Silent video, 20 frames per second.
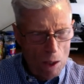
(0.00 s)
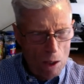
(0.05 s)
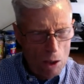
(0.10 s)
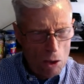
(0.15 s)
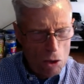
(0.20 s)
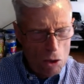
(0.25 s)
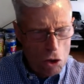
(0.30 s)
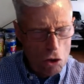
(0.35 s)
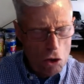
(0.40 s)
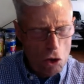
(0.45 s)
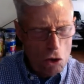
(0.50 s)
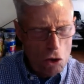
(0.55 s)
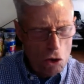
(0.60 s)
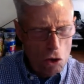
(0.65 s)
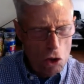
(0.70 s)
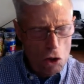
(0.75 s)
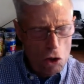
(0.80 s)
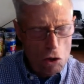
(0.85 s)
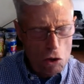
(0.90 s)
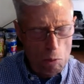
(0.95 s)
It's
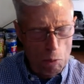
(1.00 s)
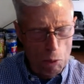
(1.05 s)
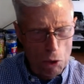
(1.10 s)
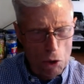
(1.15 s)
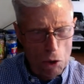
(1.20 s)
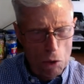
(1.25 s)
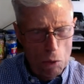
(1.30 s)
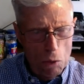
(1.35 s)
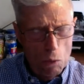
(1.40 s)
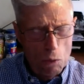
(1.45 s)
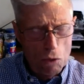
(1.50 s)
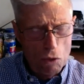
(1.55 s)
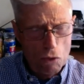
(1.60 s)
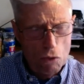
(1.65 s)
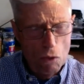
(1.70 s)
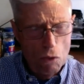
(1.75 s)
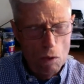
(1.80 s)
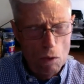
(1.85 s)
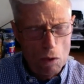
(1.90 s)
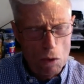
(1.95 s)
just these pretty
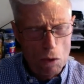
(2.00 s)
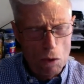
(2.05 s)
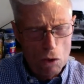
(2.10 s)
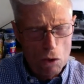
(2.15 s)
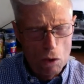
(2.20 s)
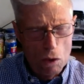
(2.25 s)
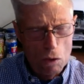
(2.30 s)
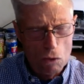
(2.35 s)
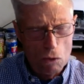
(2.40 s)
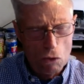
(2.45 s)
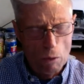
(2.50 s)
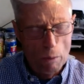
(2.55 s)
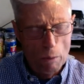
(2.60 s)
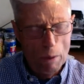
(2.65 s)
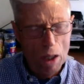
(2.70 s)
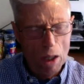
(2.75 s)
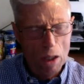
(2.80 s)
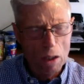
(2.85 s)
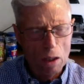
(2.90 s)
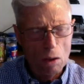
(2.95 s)

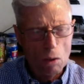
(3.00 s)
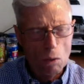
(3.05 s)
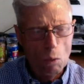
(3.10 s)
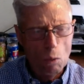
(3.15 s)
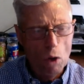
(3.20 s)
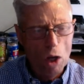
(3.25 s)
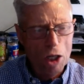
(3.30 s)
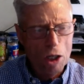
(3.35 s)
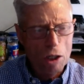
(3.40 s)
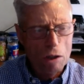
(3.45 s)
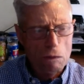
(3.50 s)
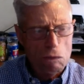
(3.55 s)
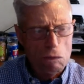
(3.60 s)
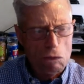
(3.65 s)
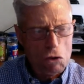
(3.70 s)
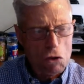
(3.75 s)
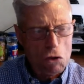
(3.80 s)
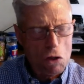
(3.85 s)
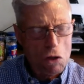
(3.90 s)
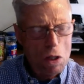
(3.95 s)
dramatic
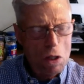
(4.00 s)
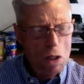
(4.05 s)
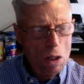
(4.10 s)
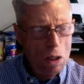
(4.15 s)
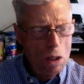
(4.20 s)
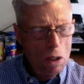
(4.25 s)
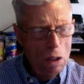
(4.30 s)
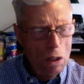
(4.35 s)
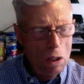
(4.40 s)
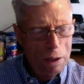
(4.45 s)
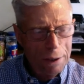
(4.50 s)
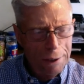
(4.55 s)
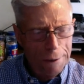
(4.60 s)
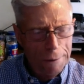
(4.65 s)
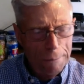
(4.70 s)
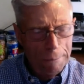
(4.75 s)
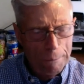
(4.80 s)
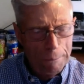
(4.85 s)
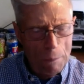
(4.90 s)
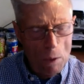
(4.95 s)
waves,
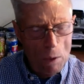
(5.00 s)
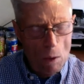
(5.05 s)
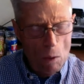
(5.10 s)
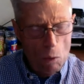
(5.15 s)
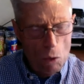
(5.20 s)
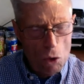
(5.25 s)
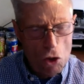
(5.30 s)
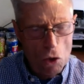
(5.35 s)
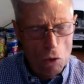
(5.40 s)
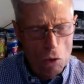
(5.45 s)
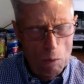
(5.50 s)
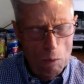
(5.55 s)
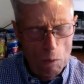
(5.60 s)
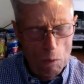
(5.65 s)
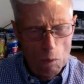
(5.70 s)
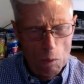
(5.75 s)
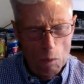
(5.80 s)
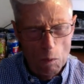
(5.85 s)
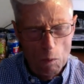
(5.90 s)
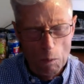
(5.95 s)
which are
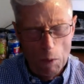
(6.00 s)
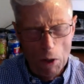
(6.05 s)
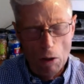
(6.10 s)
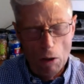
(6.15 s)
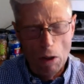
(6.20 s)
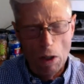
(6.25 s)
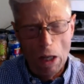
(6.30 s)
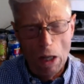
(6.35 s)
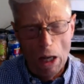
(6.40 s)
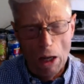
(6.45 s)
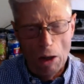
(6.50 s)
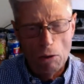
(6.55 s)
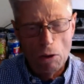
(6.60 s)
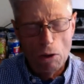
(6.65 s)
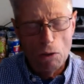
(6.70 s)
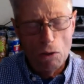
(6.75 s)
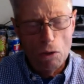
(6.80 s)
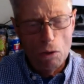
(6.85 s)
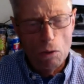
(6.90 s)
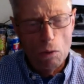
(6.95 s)
apparently out
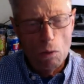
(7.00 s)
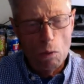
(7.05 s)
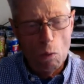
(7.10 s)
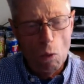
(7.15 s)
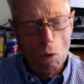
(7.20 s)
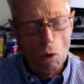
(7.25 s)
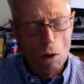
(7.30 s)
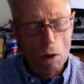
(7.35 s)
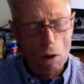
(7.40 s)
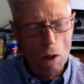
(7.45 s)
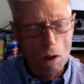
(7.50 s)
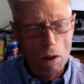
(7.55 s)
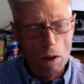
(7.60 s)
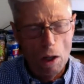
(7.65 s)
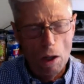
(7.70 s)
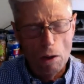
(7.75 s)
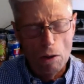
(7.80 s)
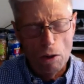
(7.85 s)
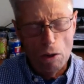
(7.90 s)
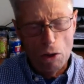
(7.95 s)
in the
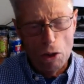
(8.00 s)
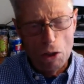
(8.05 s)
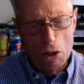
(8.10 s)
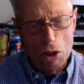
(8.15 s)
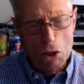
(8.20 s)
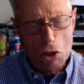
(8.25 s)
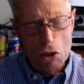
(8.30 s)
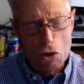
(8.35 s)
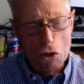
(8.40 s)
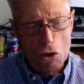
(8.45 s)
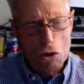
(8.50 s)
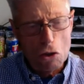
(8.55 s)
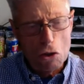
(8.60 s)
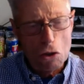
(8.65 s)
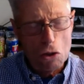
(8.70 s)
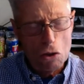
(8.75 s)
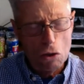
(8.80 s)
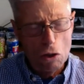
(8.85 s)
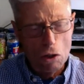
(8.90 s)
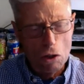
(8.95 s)
out in the distance,
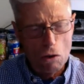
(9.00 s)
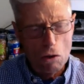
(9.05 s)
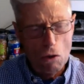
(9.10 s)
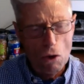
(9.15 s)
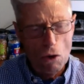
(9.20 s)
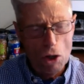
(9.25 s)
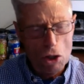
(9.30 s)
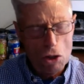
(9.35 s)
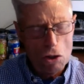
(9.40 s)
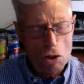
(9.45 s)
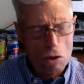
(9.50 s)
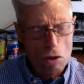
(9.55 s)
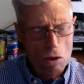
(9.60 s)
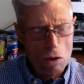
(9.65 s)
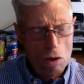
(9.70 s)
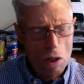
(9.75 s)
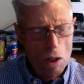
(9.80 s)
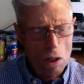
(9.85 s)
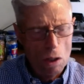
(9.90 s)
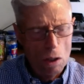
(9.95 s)
because they're not
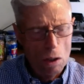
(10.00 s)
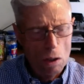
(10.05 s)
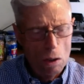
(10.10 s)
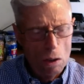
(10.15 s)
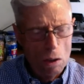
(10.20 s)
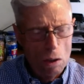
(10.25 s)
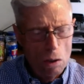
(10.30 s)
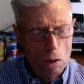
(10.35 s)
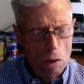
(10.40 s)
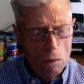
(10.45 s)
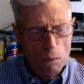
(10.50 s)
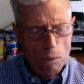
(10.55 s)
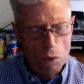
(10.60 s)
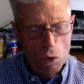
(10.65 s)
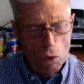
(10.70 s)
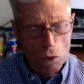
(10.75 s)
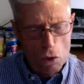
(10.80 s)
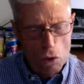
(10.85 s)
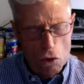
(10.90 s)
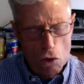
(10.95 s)
crashing
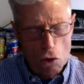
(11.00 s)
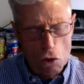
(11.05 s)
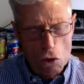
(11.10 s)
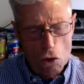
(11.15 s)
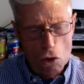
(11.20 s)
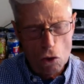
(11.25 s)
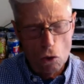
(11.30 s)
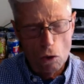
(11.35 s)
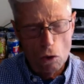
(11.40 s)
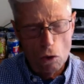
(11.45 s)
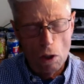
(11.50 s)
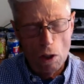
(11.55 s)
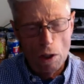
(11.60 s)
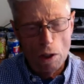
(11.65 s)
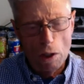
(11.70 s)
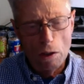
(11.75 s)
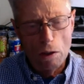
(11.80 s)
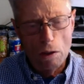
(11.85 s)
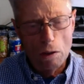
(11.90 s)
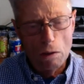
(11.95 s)
towards the
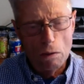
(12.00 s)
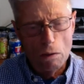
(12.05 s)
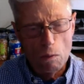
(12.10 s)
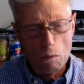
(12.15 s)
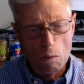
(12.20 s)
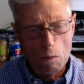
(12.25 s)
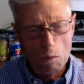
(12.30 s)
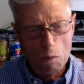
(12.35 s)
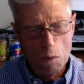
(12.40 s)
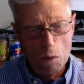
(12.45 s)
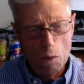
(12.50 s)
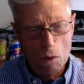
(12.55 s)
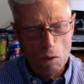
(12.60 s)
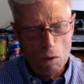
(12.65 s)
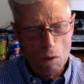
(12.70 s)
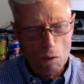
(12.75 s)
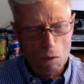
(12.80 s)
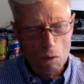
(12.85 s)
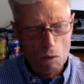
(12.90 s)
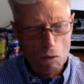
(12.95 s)
shoreline. They're
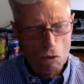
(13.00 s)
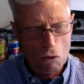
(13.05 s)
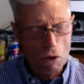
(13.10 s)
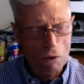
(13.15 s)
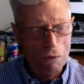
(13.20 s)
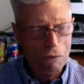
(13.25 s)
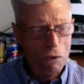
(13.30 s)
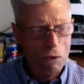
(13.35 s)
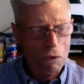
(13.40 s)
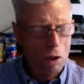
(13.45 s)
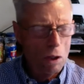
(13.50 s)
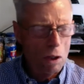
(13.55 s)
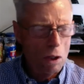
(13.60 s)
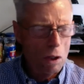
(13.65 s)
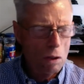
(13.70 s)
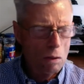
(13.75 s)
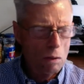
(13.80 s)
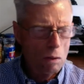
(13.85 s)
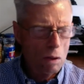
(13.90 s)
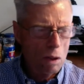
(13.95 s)
drifting
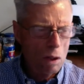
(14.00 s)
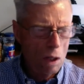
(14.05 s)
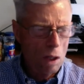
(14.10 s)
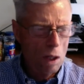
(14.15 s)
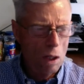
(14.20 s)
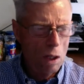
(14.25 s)
and